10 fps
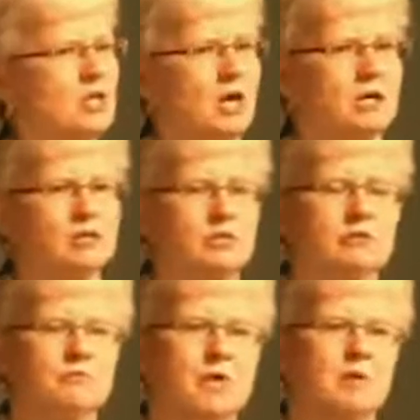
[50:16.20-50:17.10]
arts,
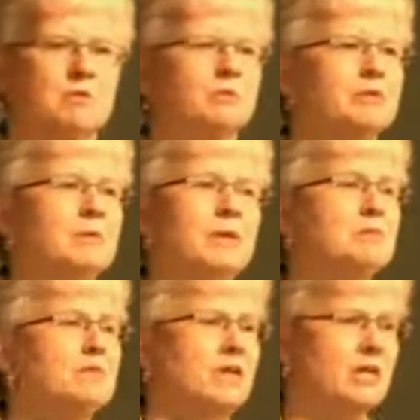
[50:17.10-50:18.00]
maybe
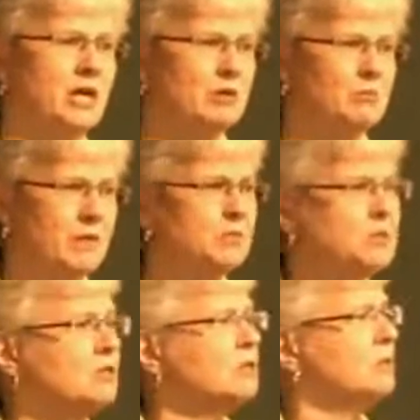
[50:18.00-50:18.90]
you've had to hire a
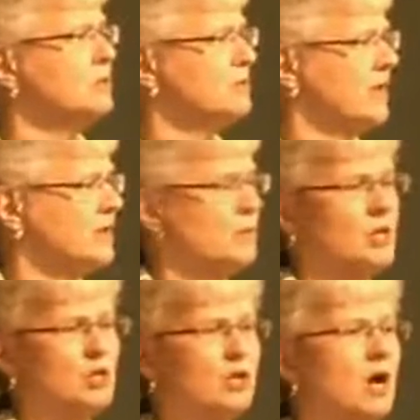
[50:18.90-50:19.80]
babysitter, maybe you've had to park
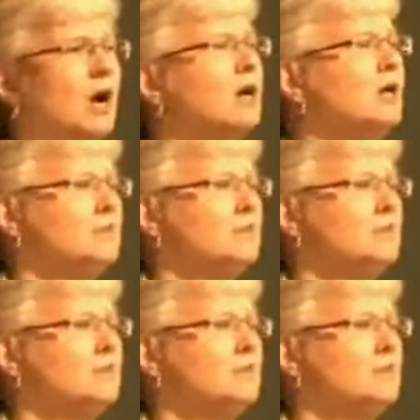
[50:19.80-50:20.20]
your car,